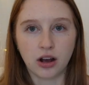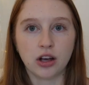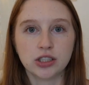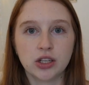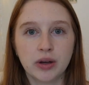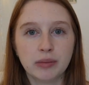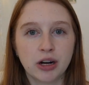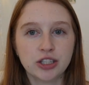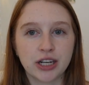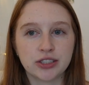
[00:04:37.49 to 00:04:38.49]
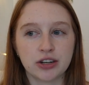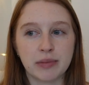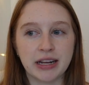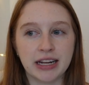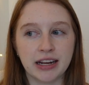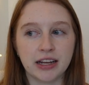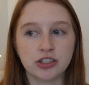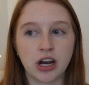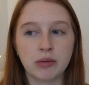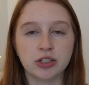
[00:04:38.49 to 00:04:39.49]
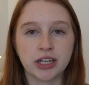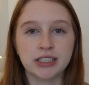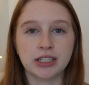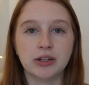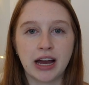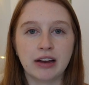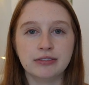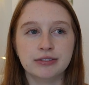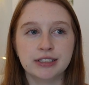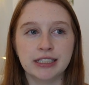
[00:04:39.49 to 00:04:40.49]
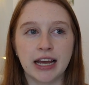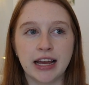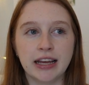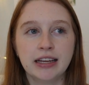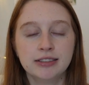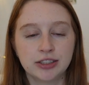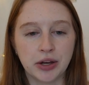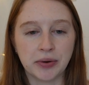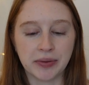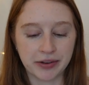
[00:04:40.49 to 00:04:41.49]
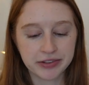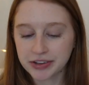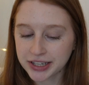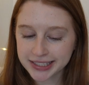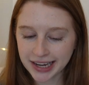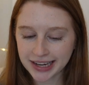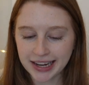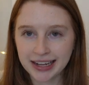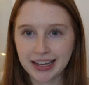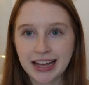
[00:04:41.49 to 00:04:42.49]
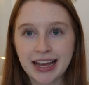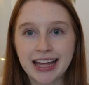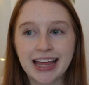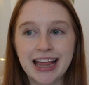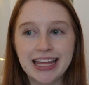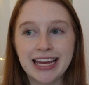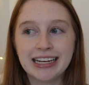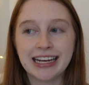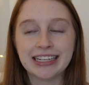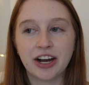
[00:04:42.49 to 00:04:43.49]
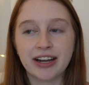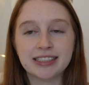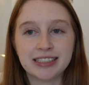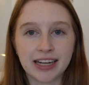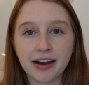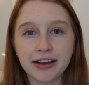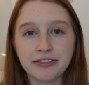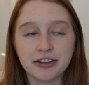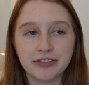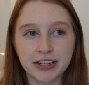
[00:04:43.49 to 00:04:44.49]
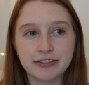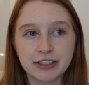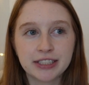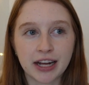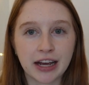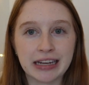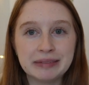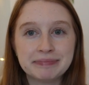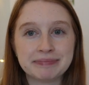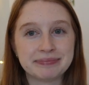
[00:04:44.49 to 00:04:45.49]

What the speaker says: Also in March, I started my nannying job, which I still have today, so that was very exciting. And then I got a sty for the very first time.